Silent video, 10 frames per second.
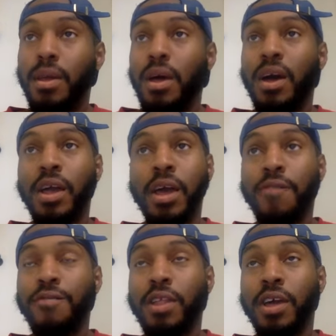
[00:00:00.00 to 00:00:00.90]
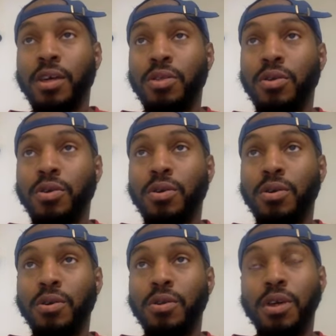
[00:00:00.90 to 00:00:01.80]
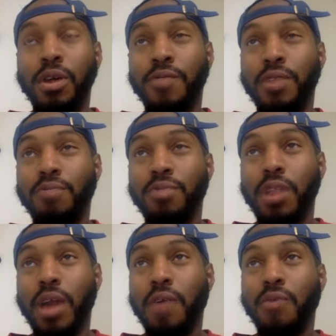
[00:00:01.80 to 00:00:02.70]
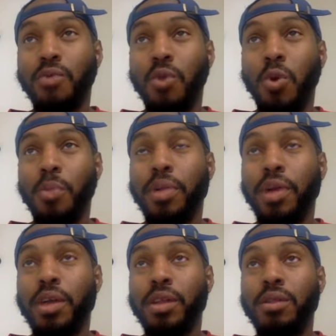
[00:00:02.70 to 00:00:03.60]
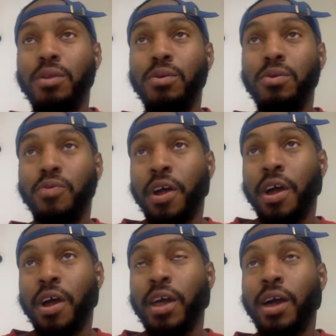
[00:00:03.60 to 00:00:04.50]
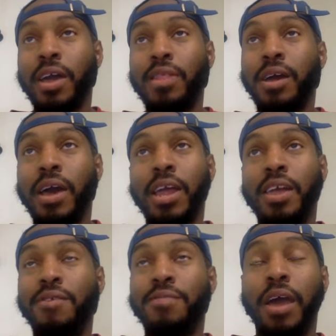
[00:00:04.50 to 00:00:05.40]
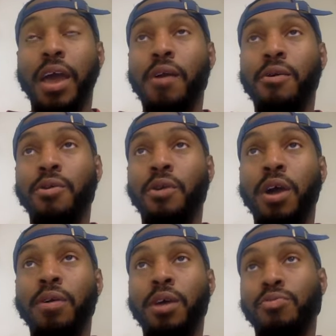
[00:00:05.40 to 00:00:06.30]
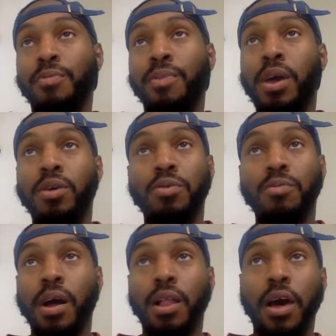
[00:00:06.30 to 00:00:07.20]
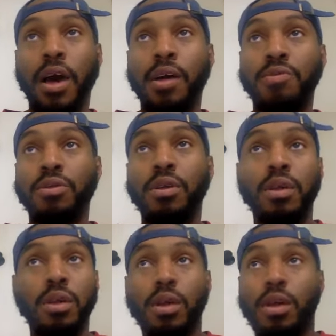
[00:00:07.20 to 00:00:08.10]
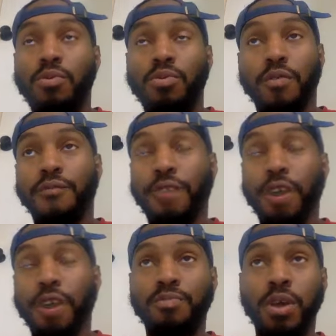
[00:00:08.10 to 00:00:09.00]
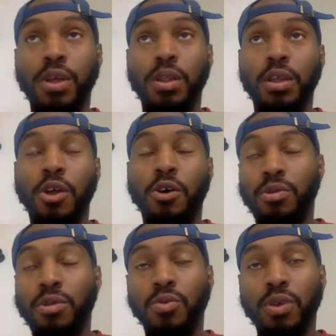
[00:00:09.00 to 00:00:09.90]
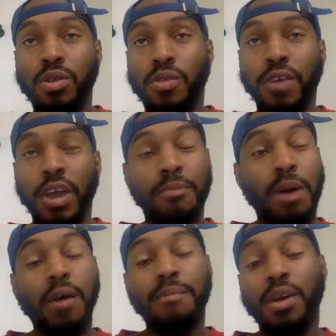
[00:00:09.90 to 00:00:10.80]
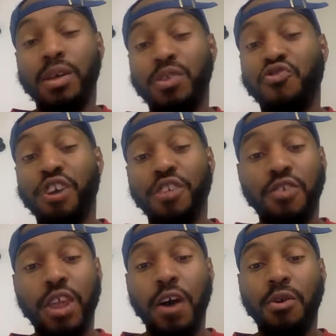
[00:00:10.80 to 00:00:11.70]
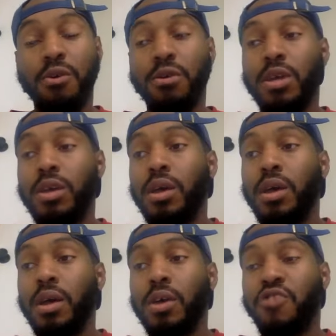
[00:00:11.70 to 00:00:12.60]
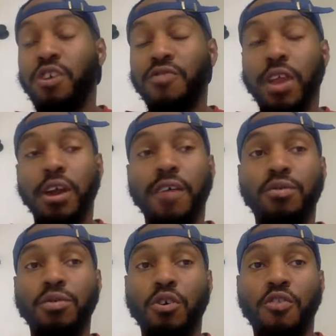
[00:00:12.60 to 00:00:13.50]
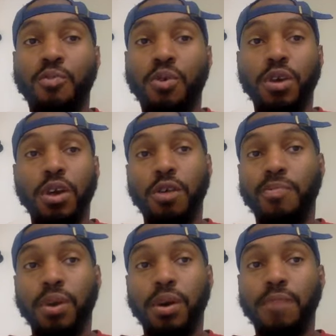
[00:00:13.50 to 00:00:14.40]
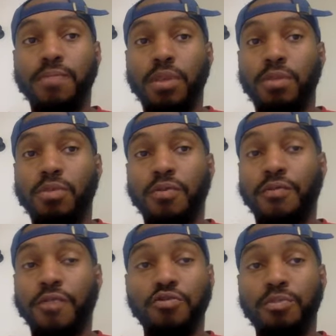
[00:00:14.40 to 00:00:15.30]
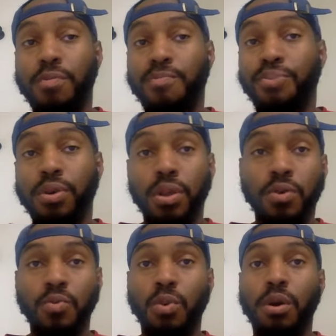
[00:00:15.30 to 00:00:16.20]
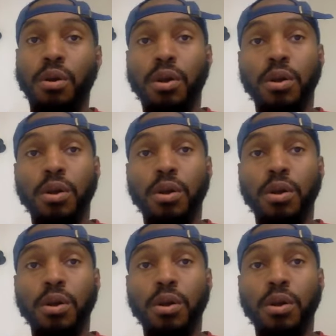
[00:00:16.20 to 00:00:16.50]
Again, I felt like early on. I felt like it was a lot of role playing dudes, right? I guess I got to give it up to Aaron, right? That's my man. He's in my class. He was a freshman. You know, it's so easy to forget about him because he transferred out early. He transferred out after his sophomore year, but he was a freshman putting in work.